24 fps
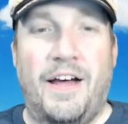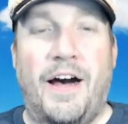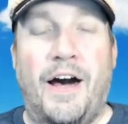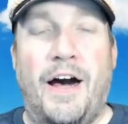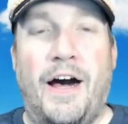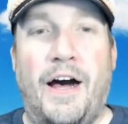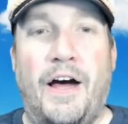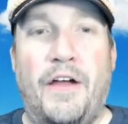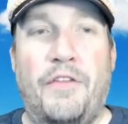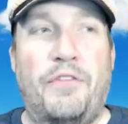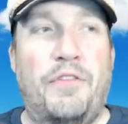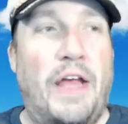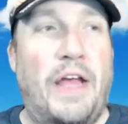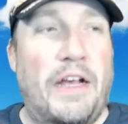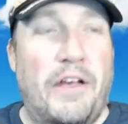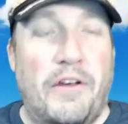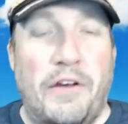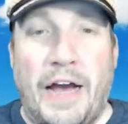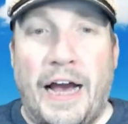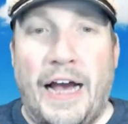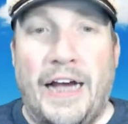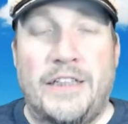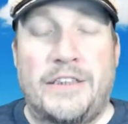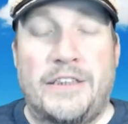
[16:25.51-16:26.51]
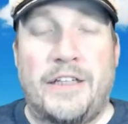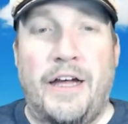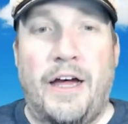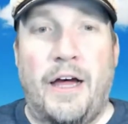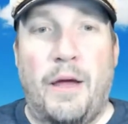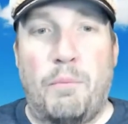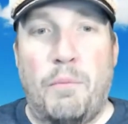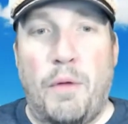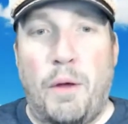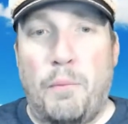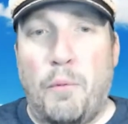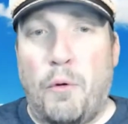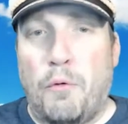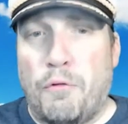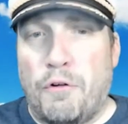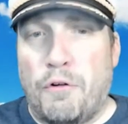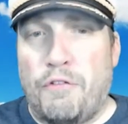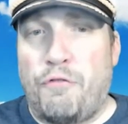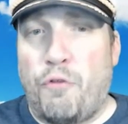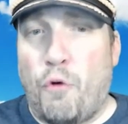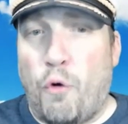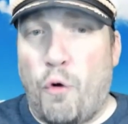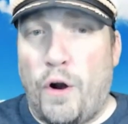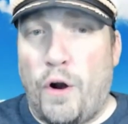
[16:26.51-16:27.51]
Thank you guys. I'm
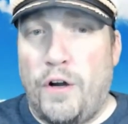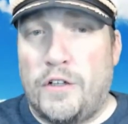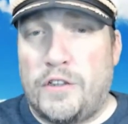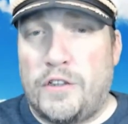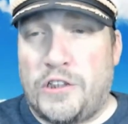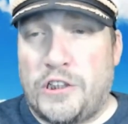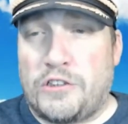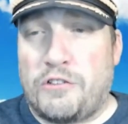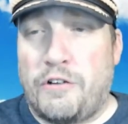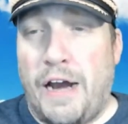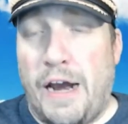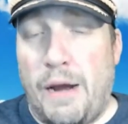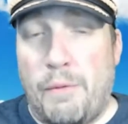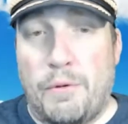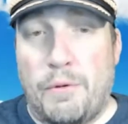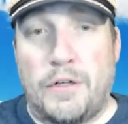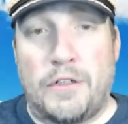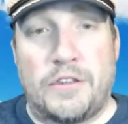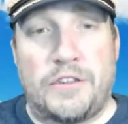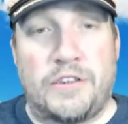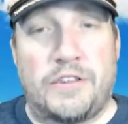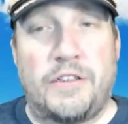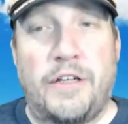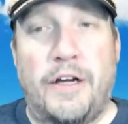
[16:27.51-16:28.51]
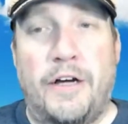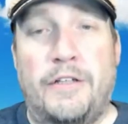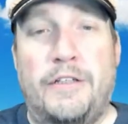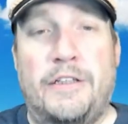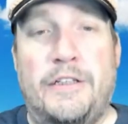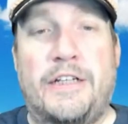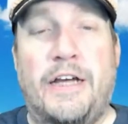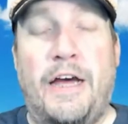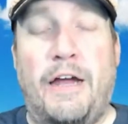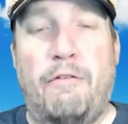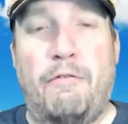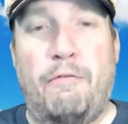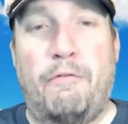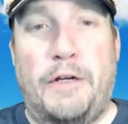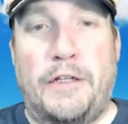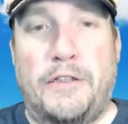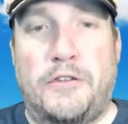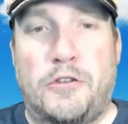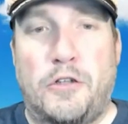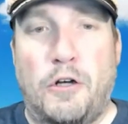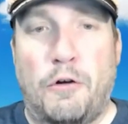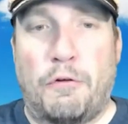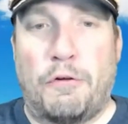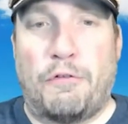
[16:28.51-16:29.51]
over 400 subscribers. Just got
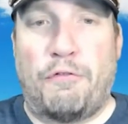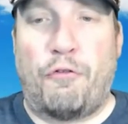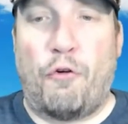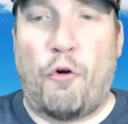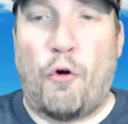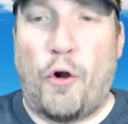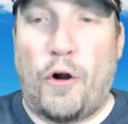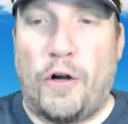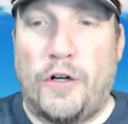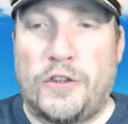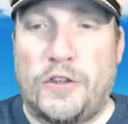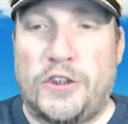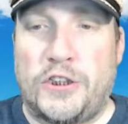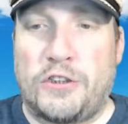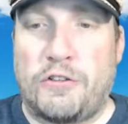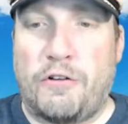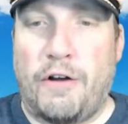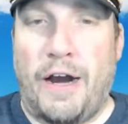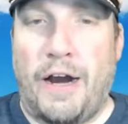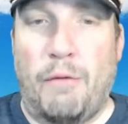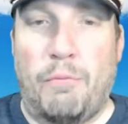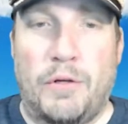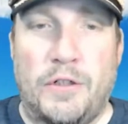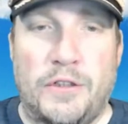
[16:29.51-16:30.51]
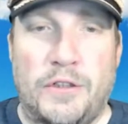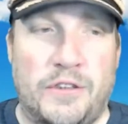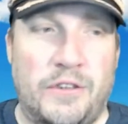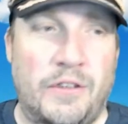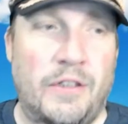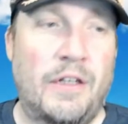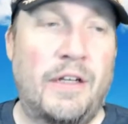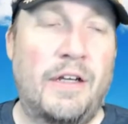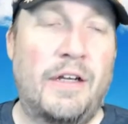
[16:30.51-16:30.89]
reached over 400 subscribers.